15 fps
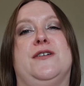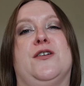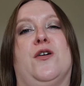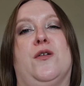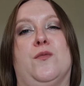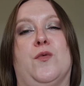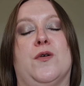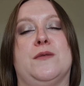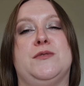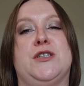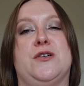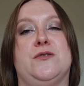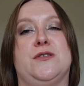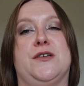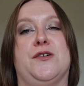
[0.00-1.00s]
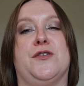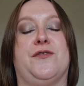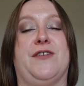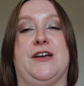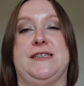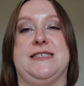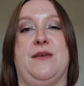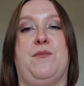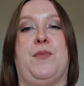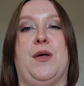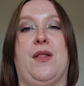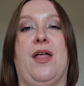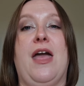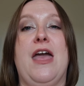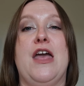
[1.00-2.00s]
an all warm toned look, very
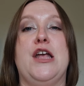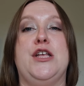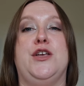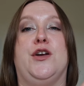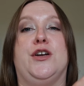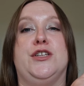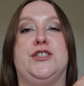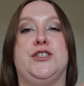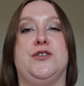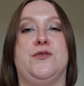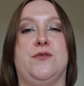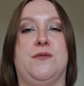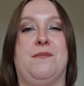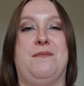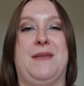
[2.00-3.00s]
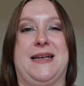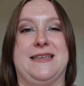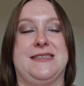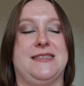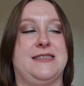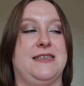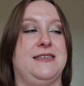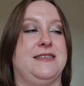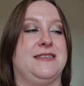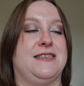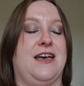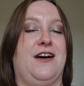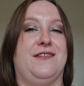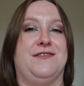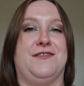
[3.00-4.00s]
simple. You can do mixes
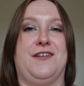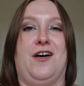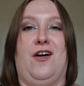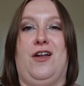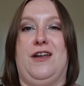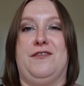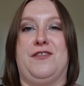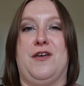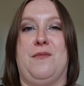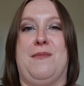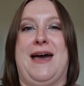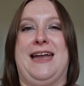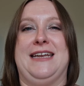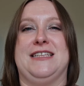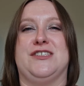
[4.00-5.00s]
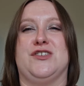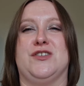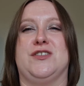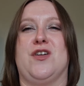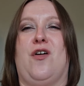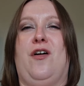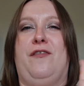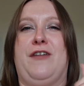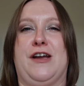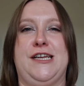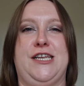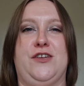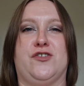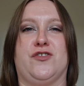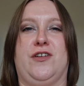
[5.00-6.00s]
of all of them, and it's just all very
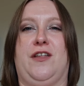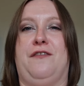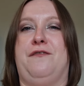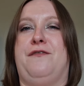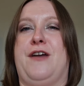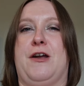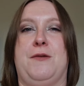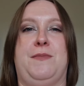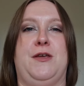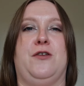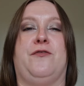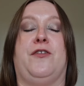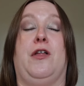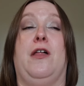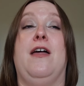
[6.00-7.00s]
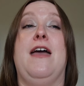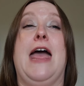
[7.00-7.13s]
neutral, very beautiful,